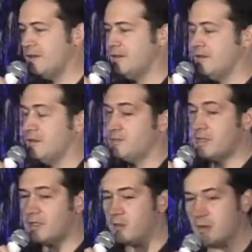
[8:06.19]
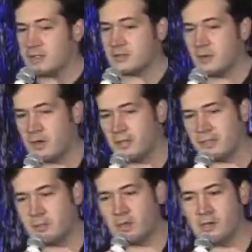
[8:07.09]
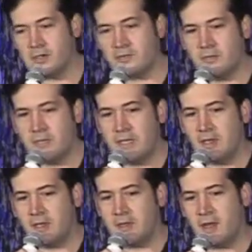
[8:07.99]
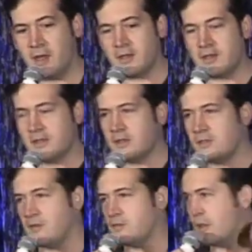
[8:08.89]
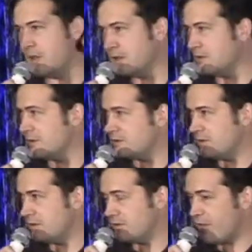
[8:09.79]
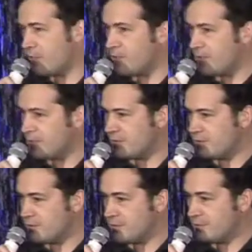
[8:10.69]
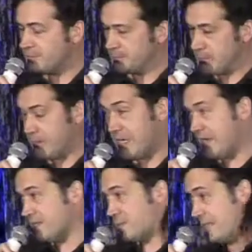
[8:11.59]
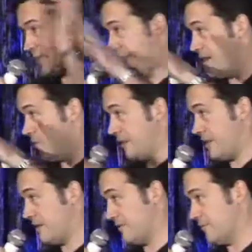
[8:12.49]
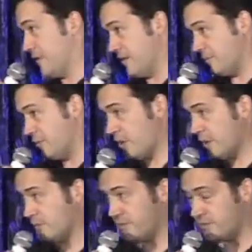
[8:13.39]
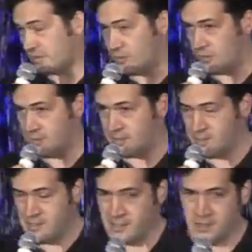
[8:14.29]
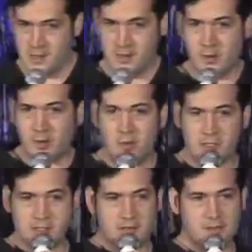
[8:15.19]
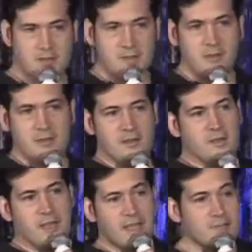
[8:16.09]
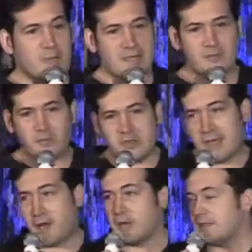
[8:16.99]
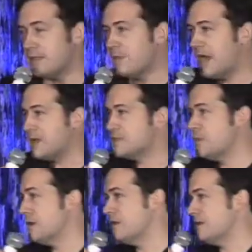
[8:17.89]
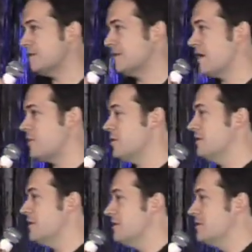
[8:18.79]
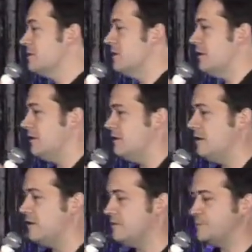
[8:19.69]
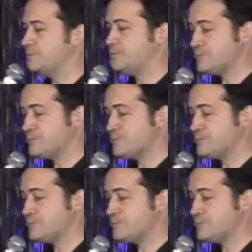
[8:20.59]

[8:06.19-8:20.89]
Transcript: and uh, it really was quite an experience for me. I I think of my uh, copywriting career. Somebody asked me today what I think of, of working with Agora, which has been predominantly my experience in copywriting. And um,